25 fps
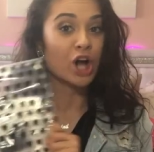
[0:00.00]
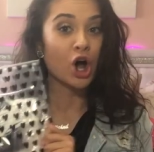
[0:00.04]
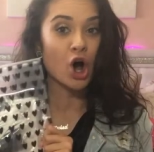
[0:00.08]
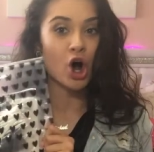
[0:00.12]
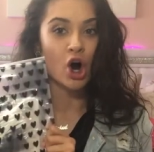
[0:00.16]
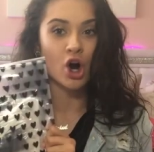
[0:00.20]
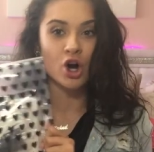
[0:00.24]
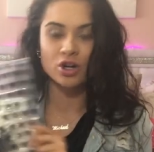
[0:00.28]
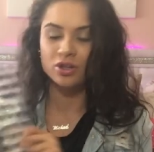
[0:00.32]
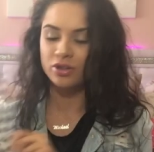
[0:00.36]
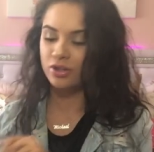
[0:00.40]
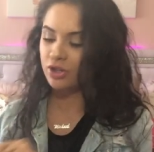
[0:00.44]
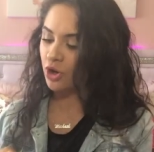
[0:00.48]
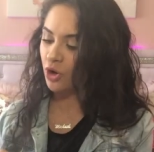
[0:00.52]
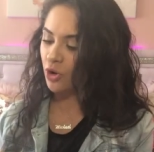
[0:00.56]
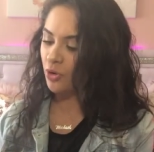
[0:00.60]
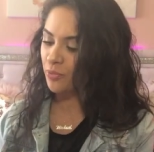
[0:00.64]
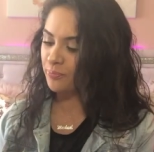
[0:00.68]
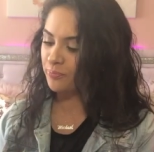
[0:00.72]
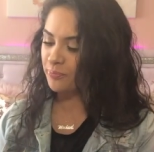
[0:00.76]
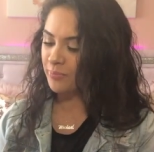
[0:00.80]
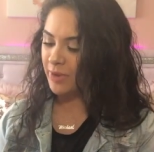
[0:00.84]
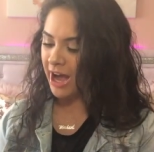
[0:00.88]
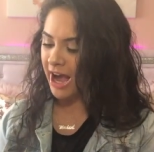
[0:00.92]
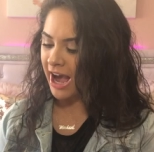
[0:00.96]
heart little
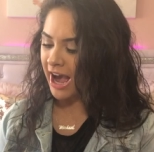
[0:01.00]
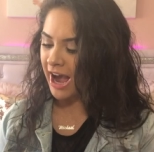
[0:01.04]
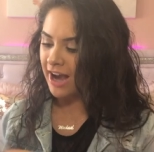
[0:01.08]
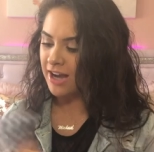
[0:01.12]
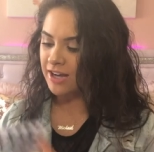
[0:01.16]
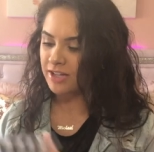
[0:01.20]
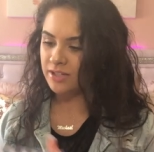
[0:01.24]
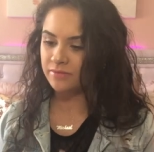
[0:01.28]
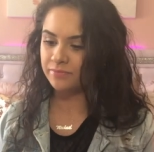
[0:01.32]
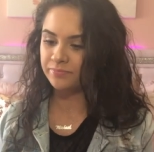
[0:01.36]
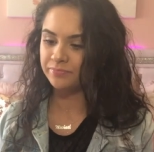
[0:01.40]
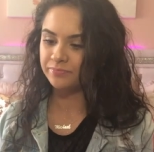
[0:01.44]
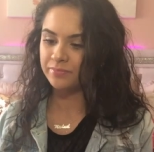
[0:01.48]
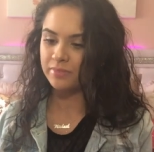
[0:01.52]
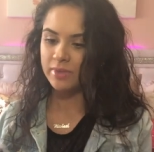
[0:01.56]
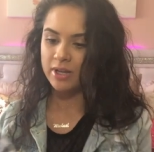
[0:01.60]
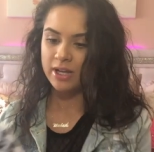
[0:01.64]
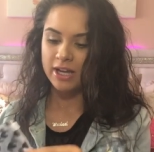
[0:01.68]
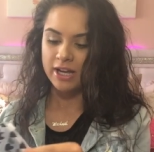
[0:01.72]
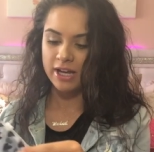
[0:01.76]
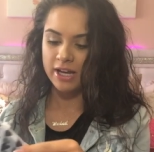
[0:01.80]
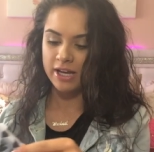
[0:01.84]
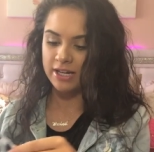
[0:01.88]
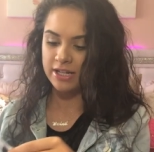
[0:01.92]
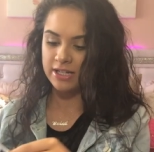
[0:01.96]
bag,
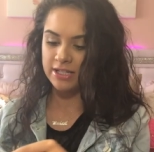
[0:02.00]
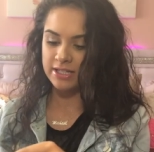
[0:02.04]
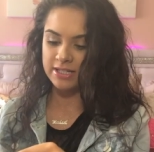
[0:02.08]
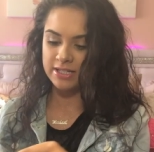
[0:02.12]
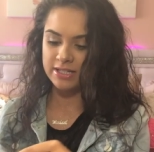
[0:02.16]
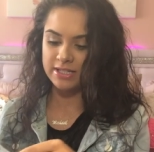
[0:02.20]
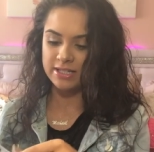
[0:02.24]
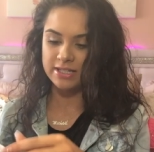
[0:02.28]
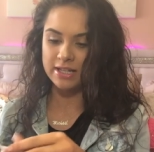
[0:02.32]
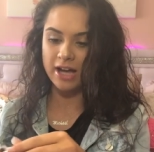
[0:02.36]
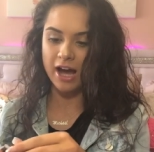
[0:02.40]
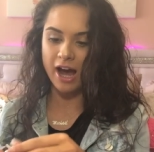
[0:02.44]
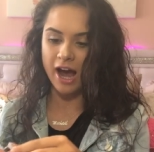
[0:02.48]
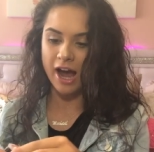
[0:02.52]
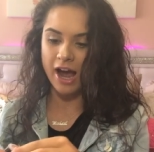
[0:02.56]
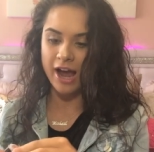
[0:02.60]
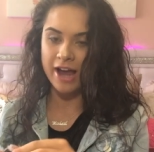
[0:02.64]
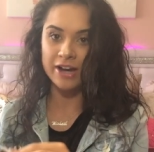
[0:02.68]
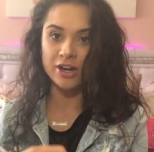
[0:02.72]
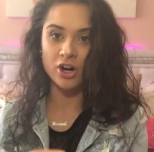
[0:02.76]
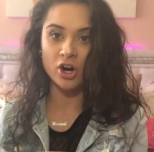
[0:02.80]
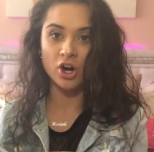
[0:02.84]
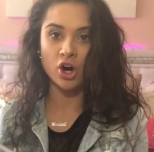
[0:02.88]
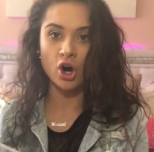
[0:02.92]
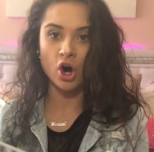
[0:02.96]
and
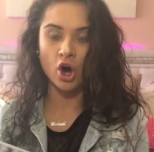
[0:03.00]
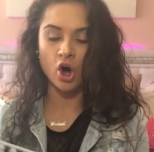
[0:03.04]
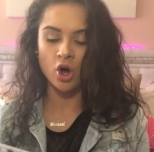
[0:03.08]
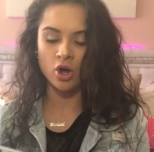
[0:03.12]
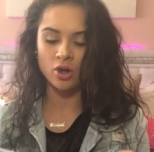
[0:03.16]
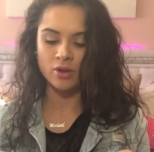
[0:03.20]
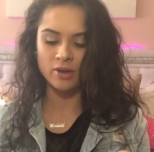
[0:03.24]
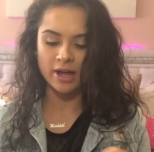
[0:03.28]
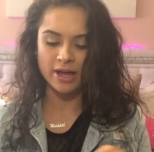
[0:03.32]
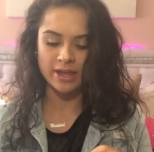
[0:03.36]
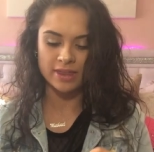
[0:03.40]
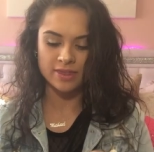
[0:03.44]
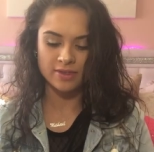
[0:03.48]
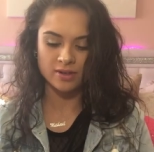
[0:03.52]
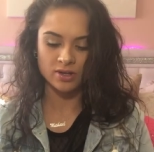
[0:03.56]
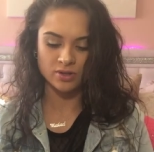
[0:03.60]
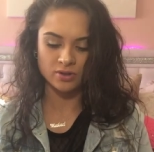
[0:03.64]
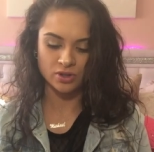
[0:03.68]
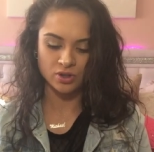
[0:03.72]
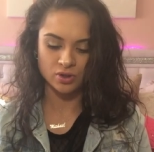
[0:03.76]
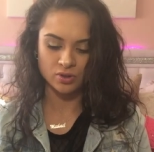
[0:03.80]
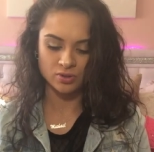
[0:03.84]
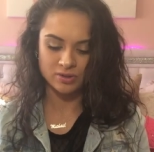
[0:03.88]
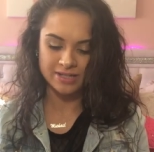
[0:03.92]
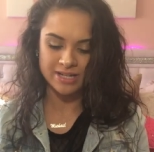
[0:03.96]
inside are all like the
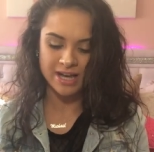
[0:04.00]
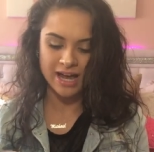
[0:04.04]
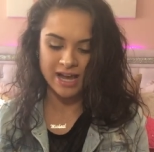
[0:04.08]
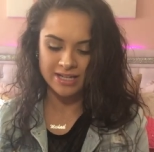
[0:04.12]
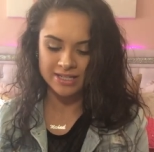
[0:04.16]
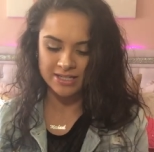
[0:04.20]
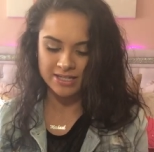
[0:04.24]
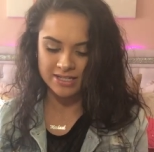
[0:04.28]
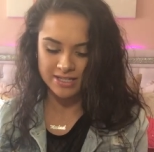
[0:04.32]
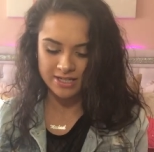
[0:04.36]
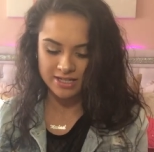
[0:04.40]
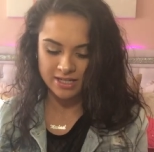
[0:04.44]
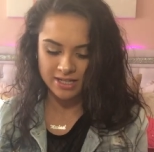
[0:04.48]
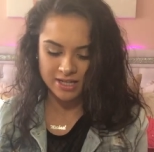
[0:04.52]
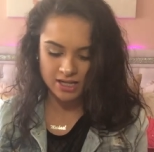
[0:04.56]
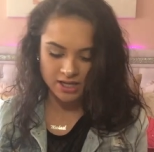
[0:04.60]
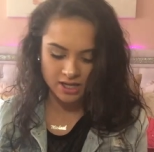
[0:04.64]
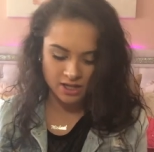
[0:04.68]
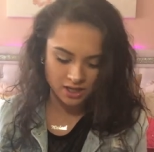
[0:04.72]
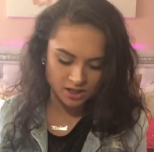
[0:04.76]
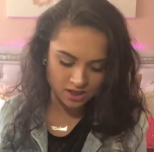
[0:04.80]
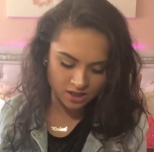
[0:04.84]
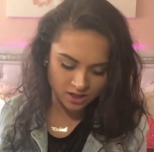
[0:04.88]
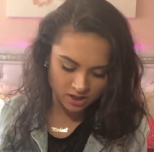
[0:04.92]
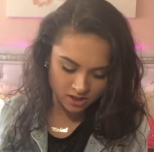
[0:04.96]
little
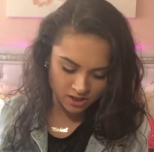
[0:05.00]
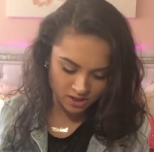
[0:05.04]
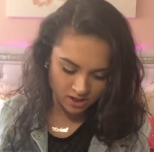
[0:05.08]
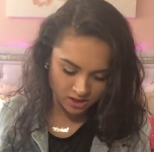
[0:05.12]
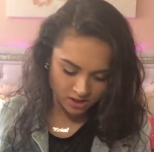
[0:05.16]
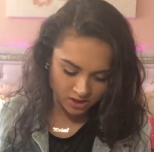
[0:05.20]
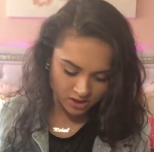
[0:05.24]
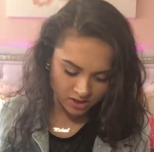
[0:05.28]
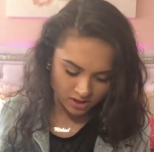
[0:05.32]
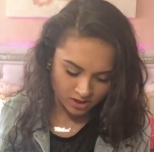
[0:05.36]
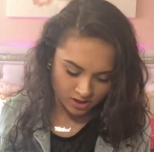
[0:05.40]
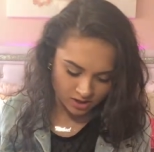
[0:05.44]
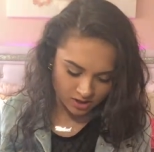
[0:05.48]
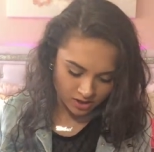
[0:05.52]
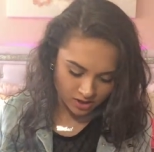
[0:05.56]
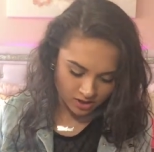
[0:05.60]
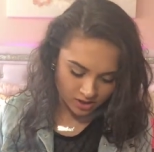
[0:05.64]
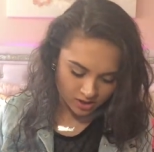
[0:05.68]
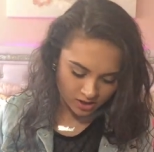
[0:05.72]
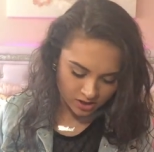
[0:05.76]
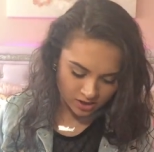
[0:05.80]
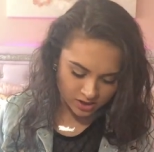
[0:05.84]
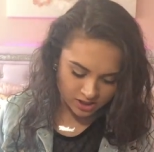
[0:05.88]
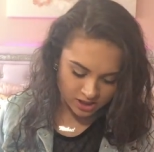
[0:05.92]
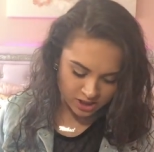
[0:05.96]
testing
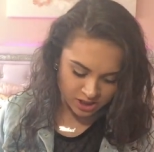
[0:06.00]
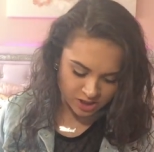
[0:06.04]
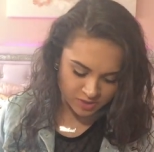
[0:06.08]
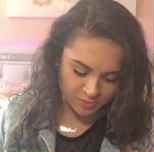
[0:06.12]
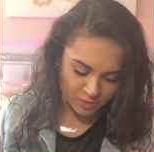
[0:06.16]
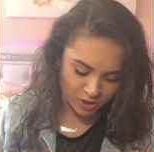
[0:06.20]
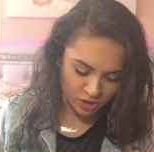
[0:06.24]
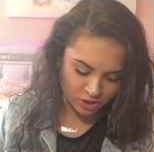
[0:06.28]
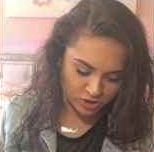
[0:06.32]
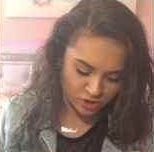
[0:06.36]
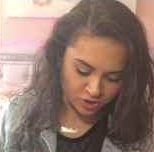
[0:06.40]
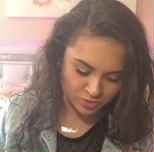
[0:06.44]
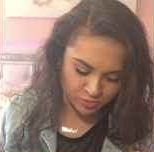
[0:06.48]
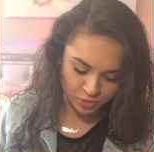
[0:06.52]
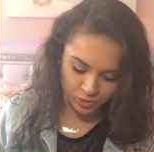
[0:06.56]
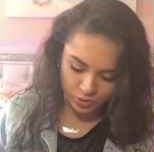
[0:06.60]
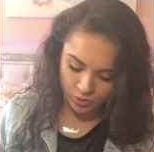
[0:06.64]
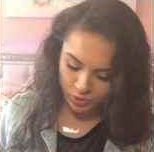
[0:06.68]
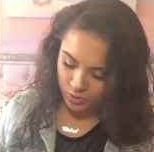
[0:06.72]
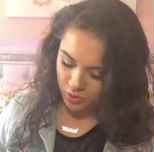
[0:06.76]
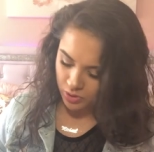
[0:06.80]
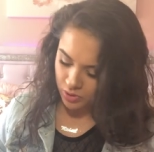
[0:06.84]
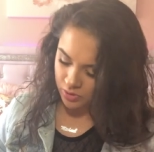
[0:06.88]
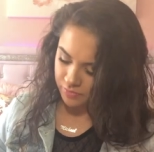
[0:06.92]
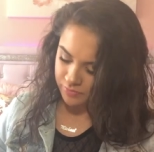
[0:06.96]

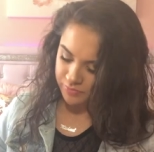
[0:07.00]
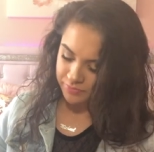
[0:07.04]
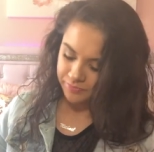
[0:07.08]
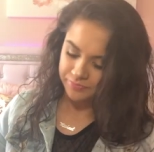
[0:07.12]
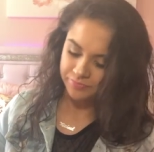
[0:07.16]
disposable